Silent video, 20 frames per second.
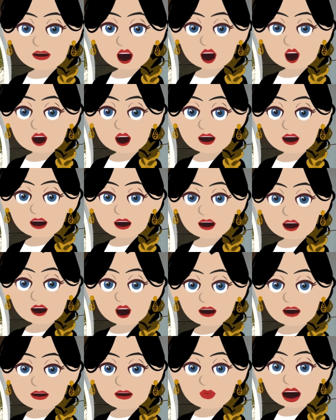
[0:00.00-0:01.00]
that I am
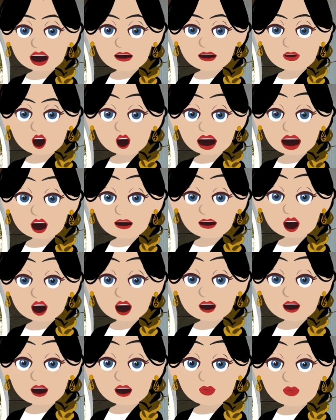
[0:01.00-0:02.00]
and all that
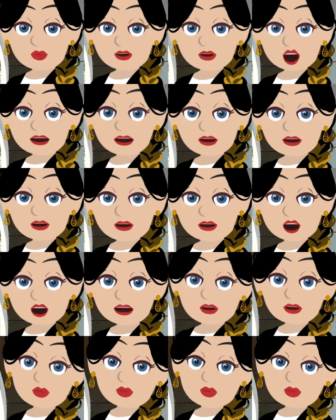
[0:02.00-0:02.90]
I've expanded to.